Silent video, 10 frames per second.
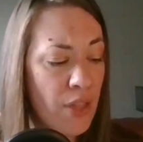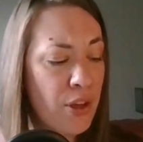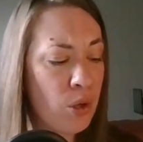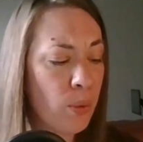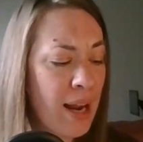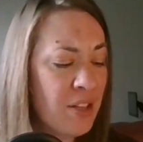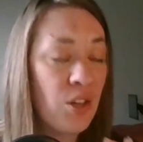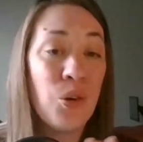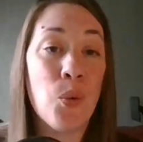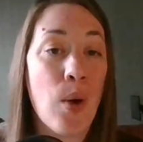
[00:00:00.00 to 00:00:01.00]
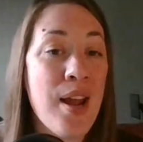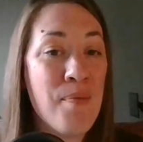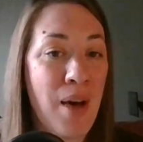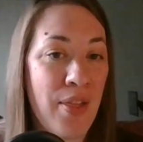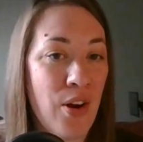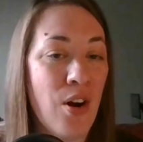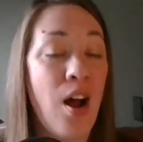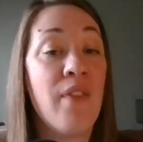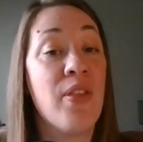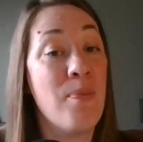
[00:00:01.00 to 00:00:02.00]
the great-grandmother
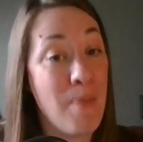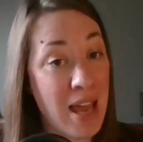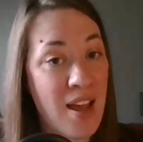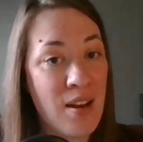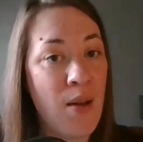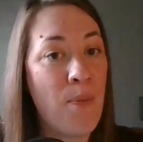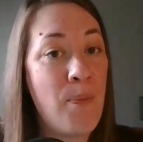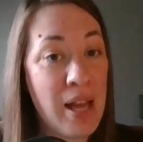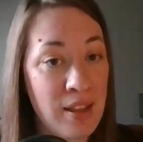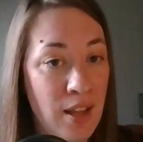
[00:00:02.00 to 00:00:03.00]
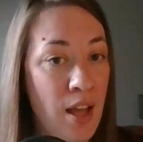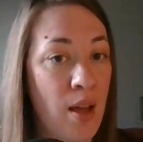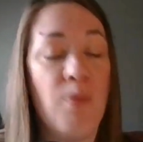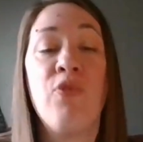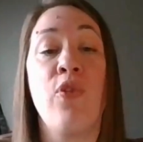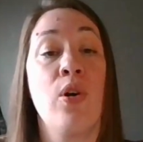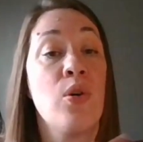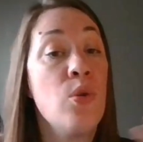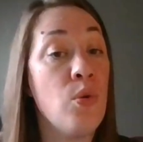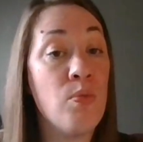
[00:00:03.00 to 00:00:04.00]
of the man Bethlehem, for
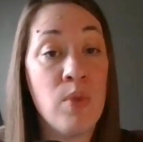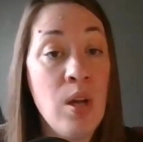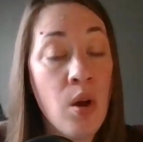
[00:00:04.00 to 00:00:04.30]
whom